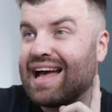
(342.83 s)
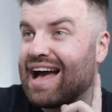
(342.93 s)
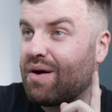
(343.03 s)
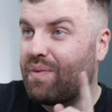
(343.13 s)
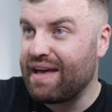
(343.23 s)

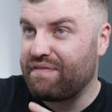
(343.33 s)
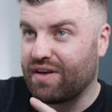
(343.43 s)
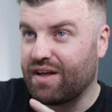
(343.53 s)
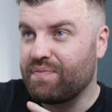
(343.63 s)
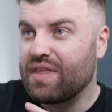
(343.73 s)

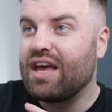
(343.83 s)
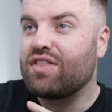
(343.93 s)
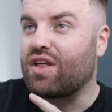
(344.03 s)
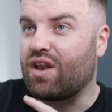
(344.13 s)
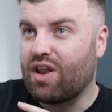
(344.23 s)
However,
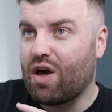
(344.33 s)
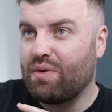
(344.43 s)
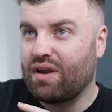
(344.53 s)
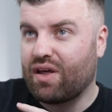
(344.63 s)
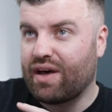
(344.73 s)
the
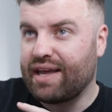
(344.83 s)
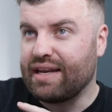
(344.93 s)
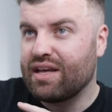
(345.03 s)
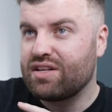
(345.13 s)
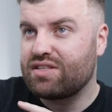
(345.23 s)
lower line